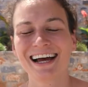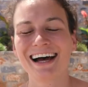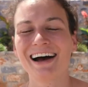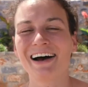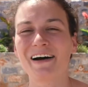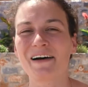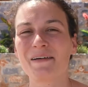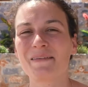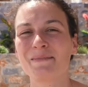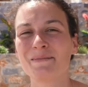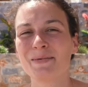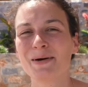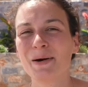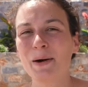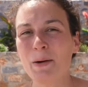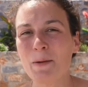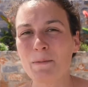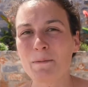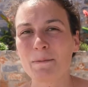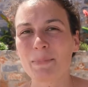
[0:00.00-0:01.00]

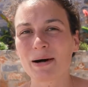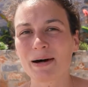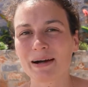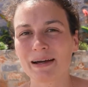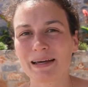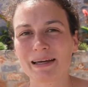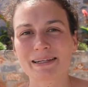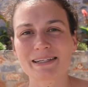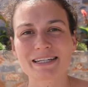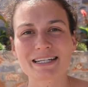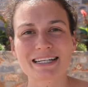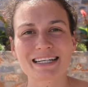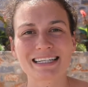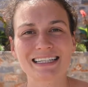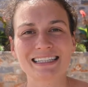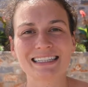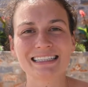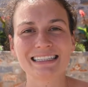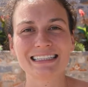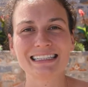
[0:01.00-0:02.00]
But
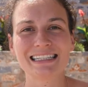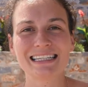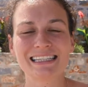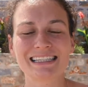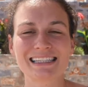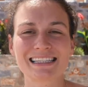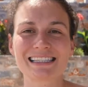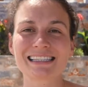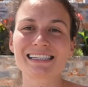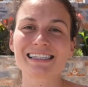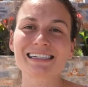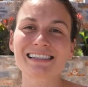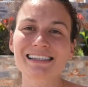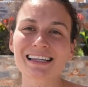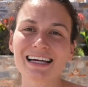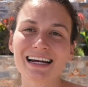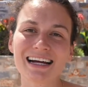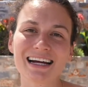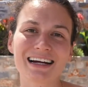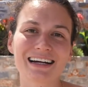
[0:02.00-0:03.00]
it's still
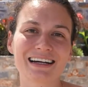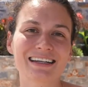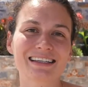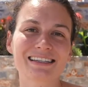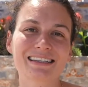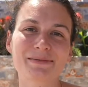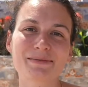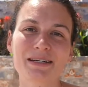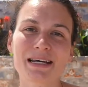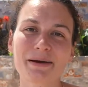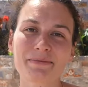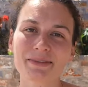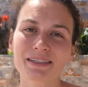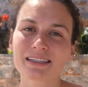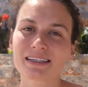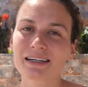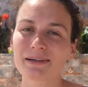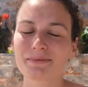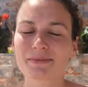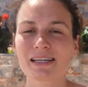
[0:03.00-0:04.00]
there, and sometimes
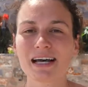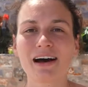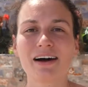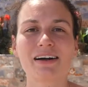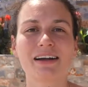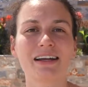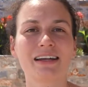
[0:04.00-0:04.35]
it comes out.